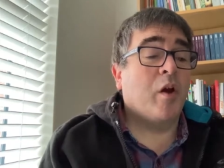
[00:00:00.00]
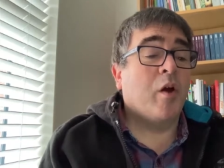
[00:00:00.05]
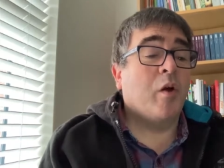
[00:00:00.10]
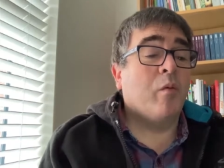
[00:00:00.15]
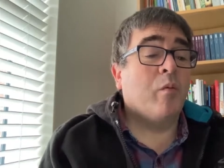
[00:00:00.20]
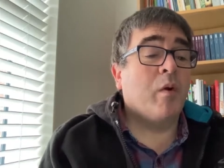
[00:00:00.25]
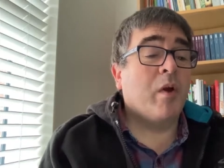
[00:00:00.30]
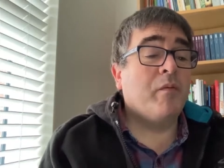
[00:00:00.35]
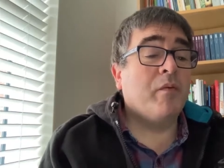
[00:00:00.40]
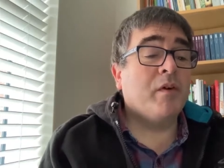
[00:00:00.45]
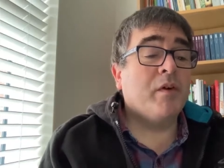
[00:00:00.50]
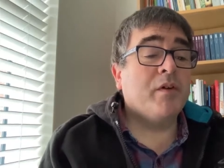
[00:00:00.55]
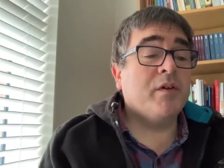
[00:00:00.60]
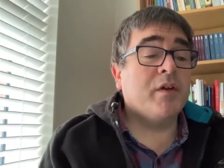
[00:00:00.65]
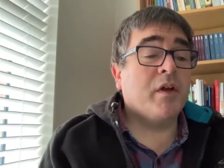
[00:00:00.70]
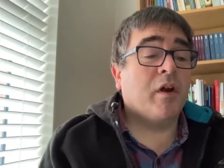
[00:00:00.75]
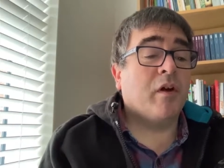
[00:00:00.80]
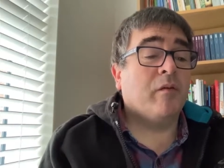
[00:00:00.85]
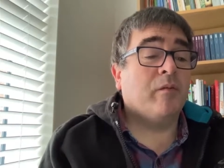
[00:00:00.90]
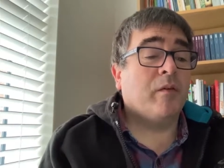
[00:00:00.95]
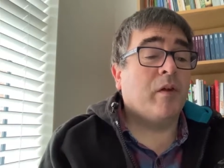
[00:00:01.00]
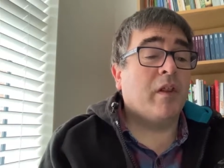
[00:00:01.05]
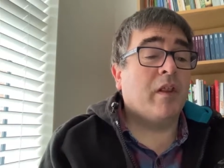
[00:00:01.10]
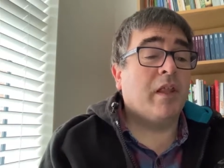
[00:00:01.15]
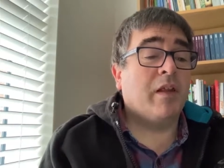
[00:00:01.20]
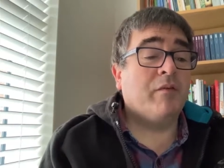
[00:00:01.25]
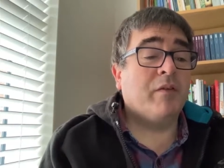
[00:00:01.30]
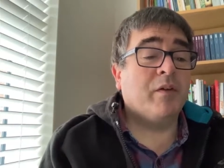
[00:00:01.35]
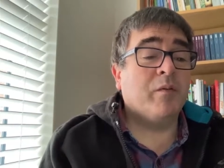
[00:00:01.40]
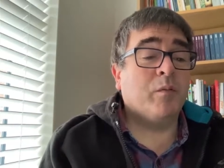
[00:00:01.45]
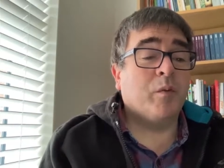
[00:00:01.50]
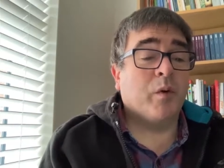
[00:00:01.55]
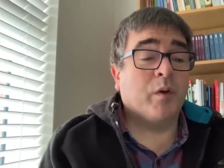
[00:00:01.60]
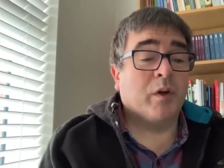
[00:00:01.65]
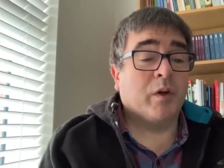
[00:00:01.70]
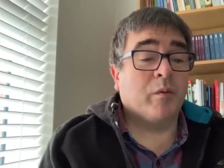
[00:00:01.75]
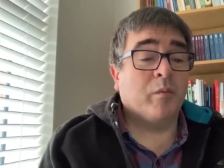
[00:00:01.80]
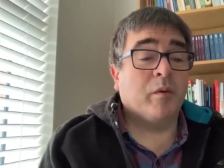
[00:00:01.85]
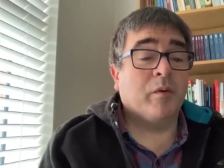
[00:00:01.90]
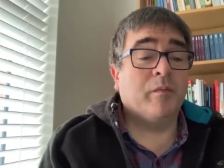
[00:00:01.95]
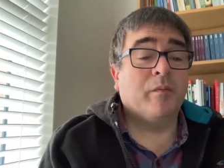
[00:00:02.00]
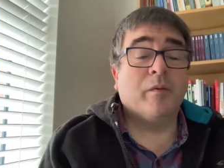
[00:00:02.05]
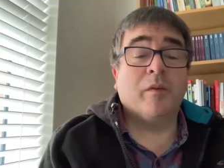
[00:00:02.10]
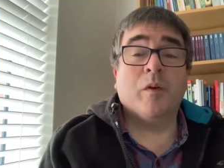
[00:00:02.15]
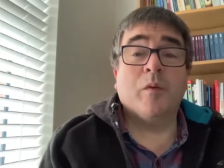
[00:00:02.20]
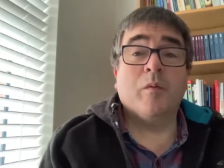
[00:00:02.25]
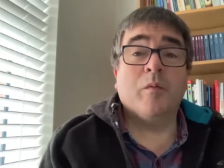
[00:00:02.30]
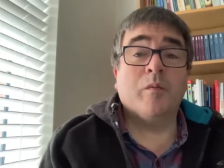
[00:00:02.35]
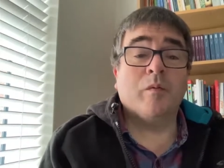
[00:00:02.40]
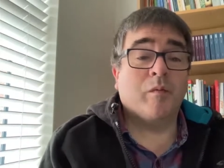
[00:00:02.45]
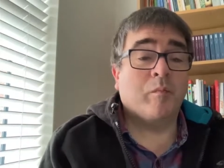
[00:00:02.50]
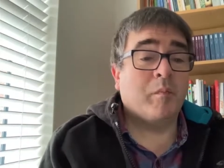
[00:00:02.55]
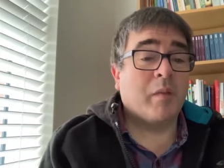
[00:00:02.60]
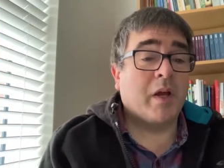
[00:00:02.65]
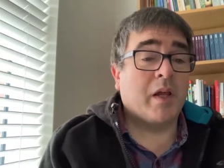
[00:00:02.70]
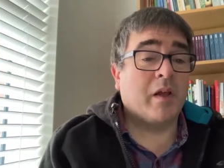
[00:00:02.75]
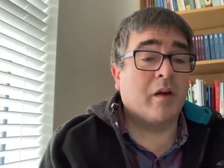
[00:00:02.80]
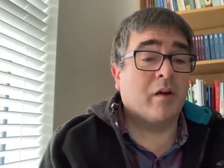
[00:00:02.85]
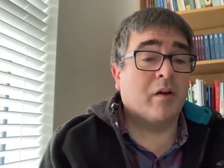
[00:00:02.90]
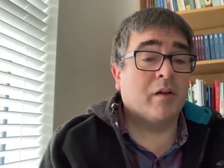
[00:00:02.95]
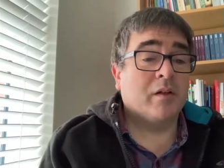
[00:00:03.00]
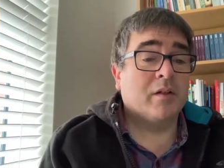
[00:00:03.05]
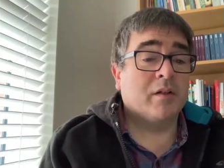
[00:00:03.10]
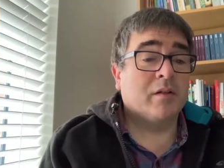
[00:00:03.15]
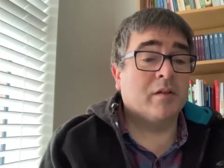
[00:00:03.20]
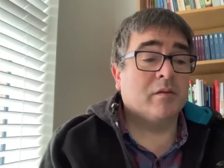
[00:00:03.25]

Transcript: 'Rivers of living water will flow from my heart.'"